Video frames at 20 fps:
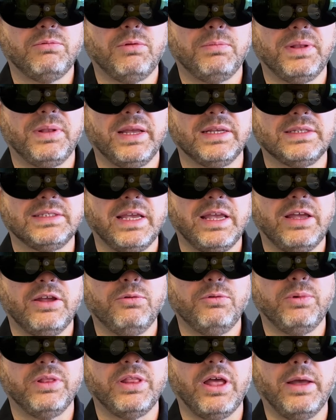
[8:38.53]
will play a
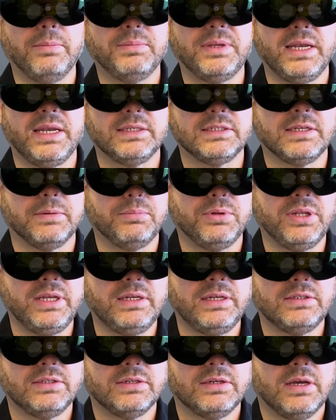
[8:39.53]
sound when the update is
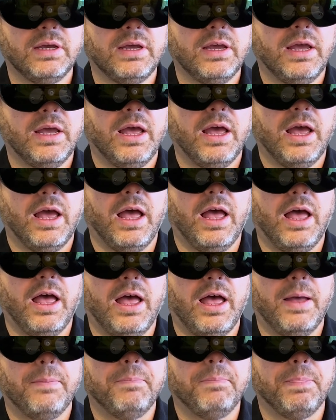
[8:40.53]
complete.
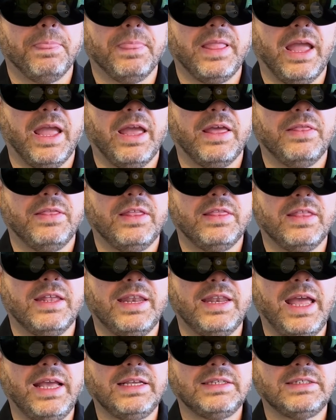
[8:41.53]
Um, and then the
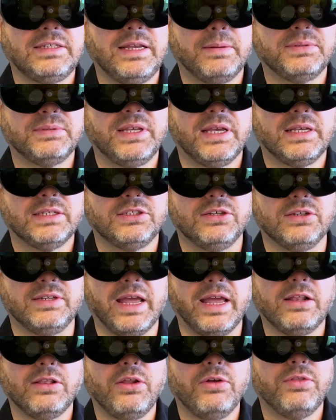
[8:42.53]
next step says to
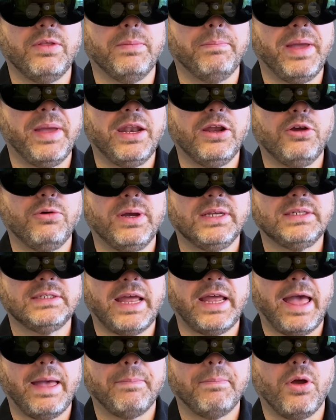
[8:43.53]
download the Meta
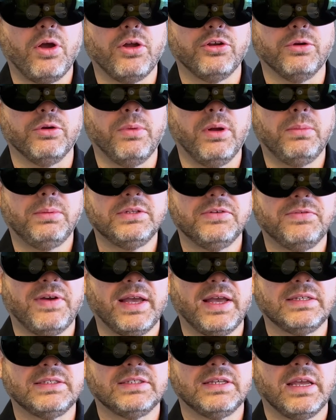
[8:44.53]
Quest app on your mobile
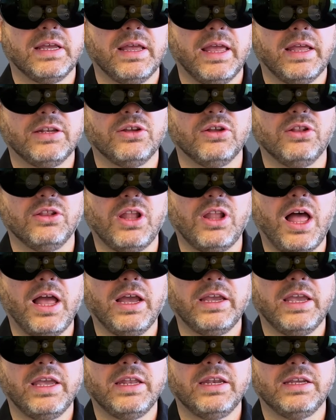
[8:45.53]
device to
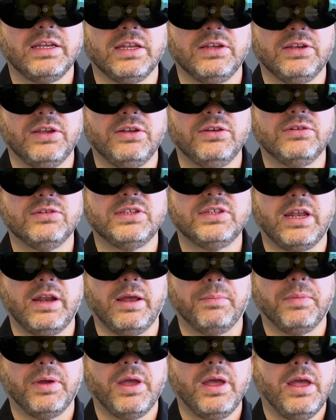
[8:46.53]
log in and continue
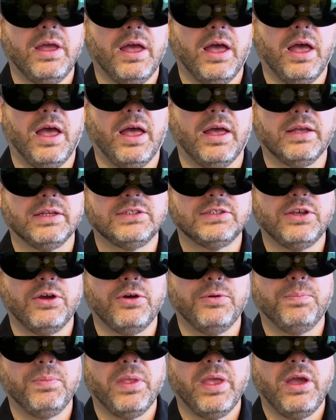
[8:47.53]
setup. Uh,
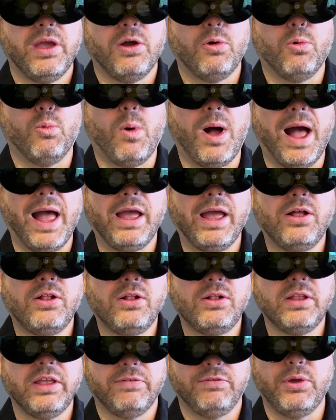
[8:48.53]
so
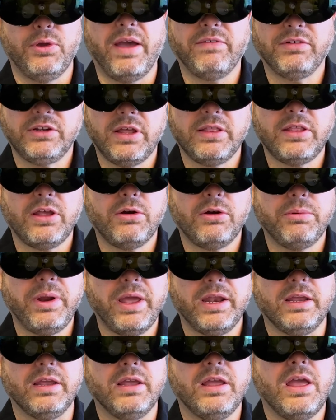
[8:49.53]
while, if you haven't done that
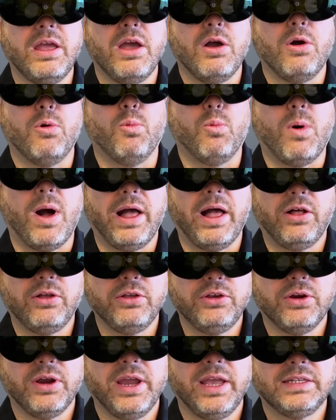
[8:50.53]
already, while
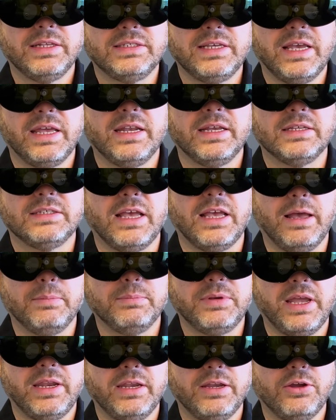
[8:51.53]
your headset is
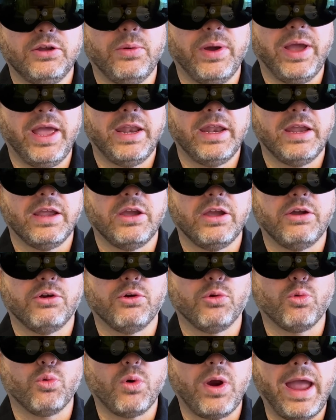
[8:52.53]
updating, go ahead and
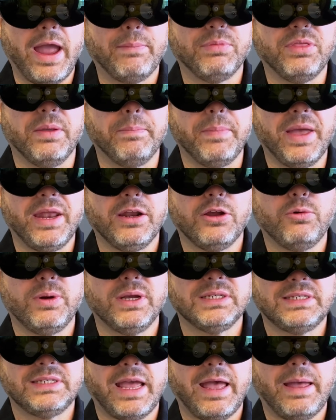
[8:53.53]
grab the Meta
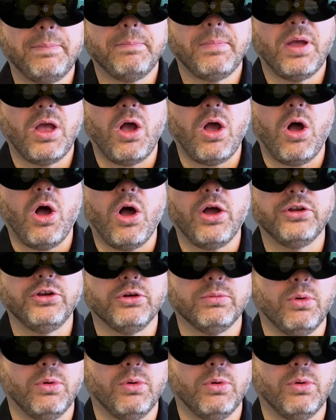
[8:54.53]
Quest app on your